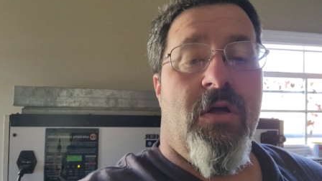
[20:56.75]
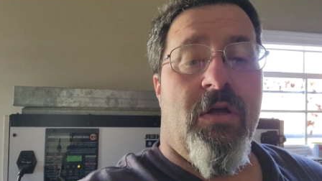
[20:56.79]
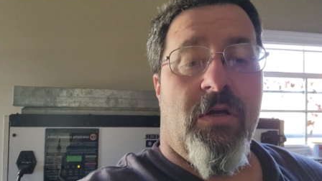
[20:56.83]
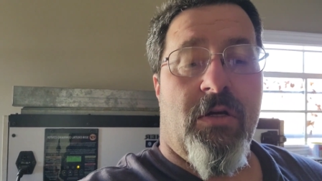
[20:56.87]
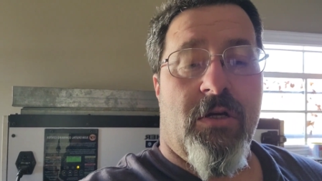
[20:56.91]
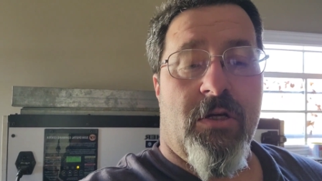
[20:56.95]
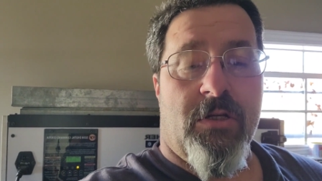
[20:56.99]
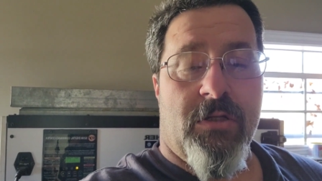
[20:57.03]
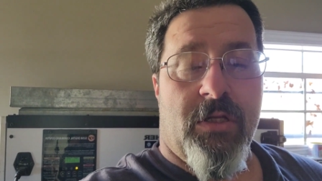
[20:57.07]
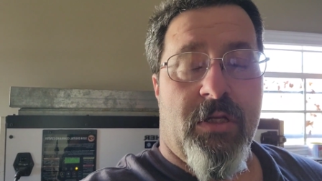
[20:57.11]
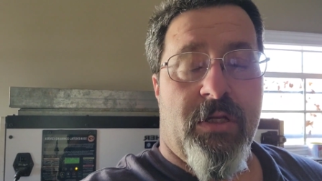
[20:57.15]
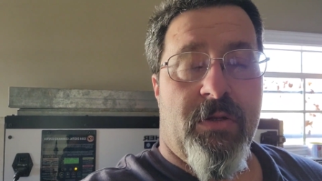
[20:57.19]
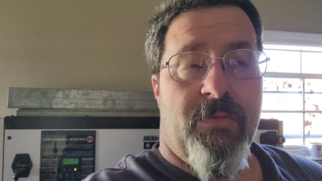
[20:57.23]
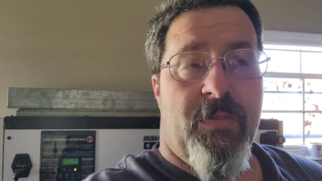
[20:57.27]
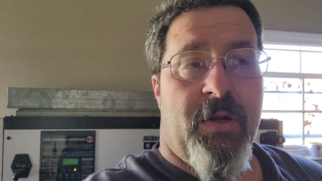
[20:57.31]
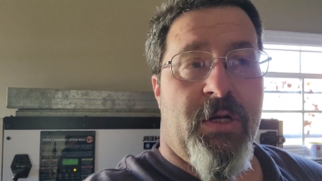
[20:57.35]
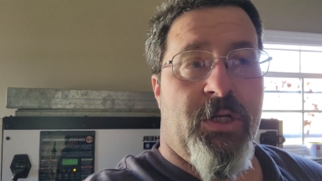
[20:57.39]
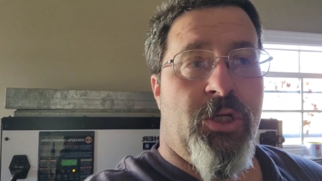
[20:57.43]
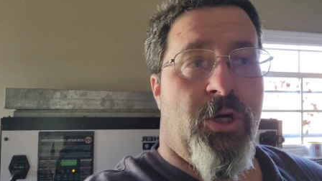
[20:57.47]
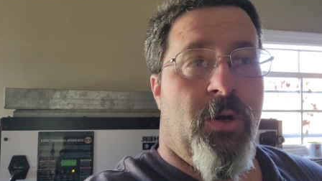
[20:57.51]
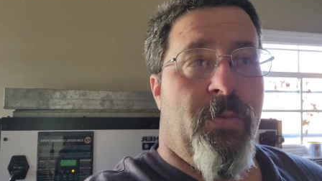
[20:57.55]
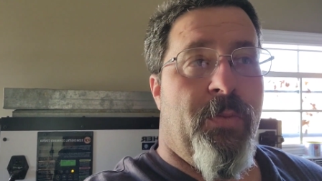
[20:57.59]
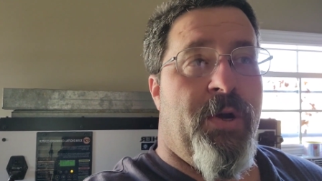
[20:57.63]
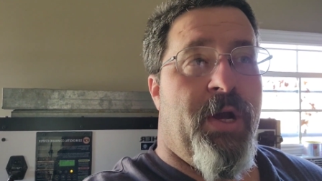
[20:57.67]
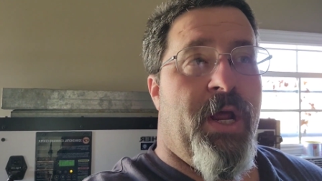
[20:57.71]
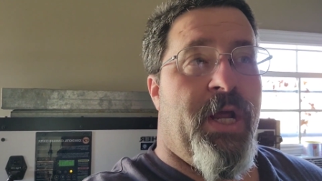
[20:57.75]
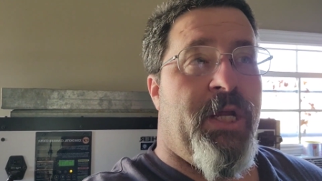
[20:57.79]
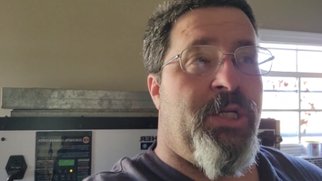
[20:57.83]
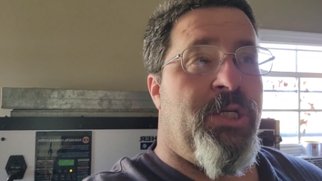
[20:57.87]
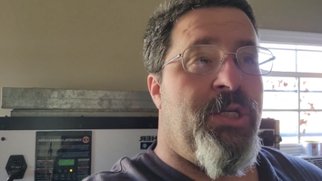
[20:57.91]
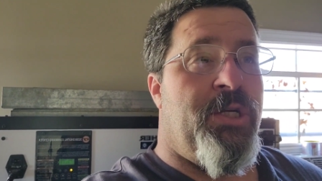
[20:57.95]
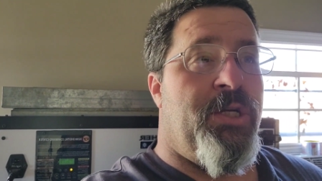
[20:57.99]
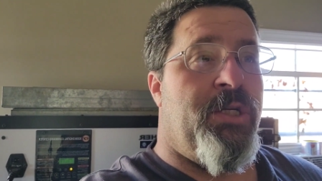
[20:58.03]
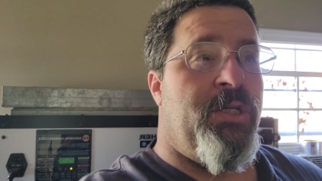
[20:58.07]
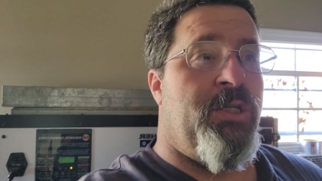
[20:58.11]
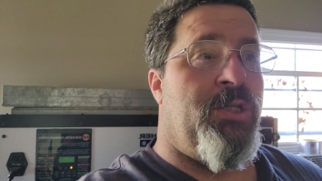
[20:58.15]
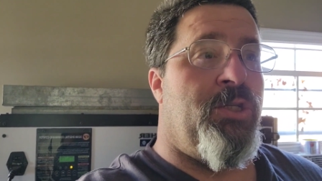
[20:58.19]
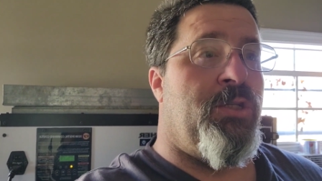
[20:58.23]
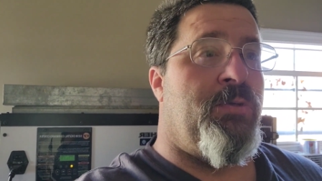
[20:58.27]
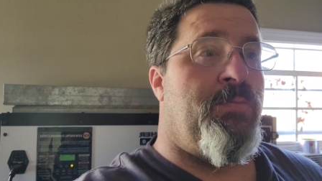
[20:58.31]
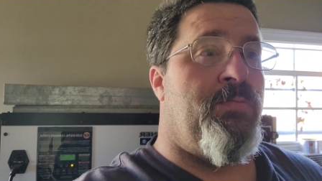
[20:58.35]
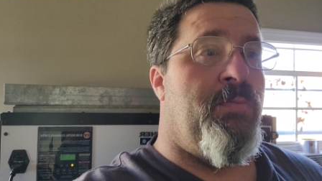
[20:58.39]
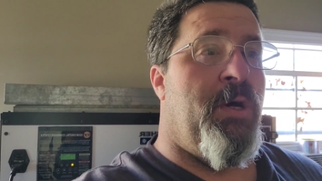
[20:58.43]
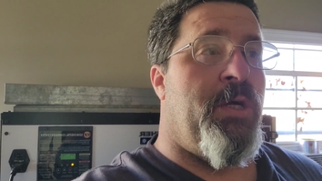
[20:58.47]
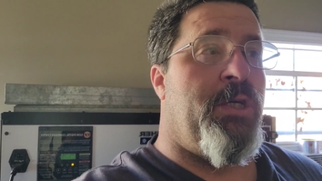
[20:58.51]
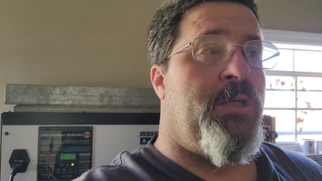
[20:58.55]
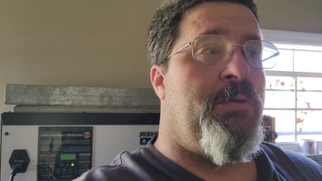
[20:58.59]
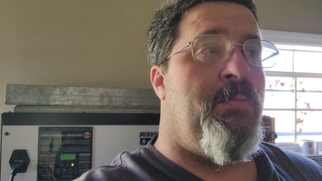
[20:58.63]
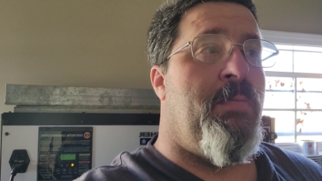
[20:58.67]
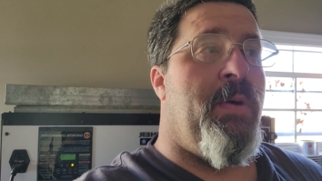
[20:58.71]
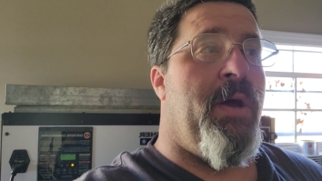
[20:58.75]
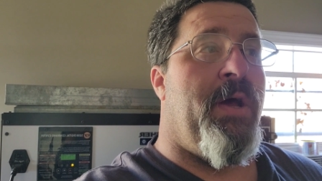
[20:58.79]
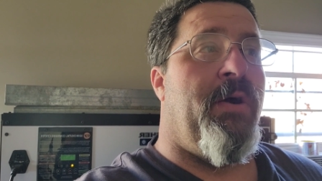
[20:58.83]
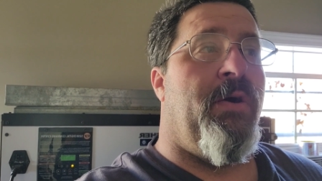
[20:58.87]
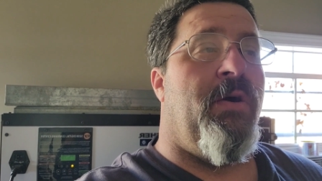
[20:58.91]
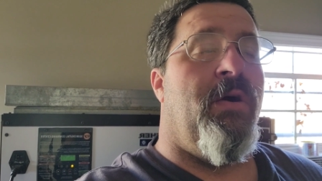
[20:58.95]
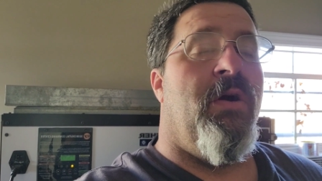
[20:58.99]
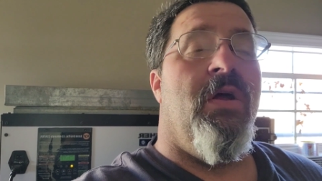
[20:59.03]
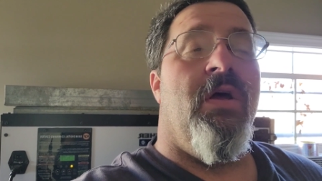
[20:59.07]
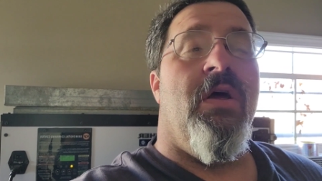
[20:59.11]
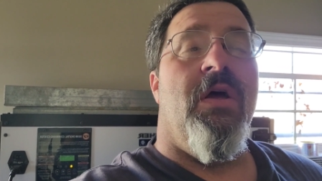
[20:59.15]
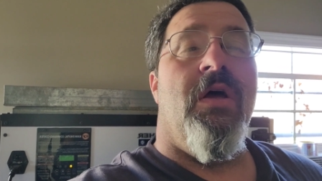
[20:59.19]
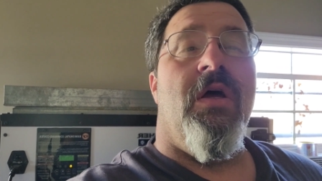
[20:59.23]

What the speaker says: because my germination is just much better.